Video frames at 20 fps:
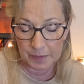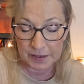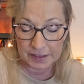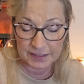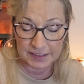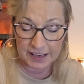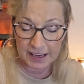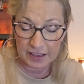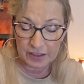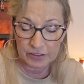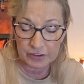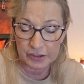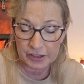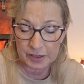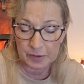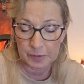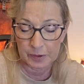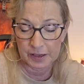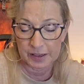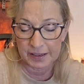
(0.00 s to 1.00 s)
day
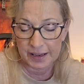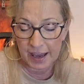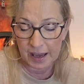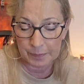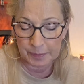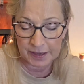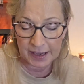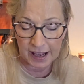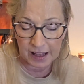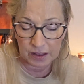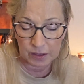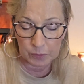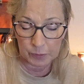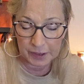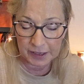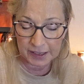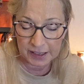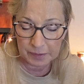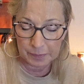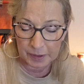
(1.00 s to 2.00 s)
31, Happy
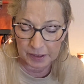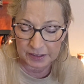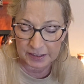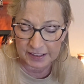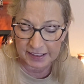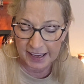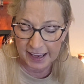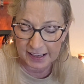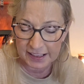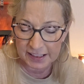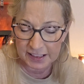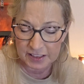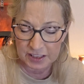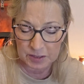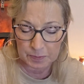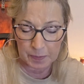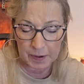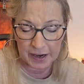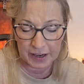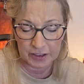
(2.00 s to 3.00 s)
Halloween, Melt a Candy
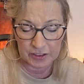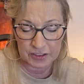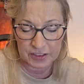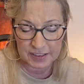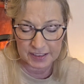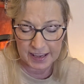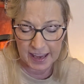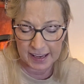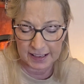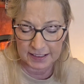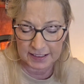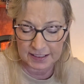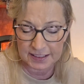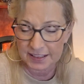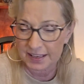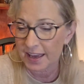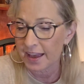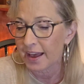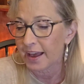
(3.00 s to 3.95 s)
Inspired Scent.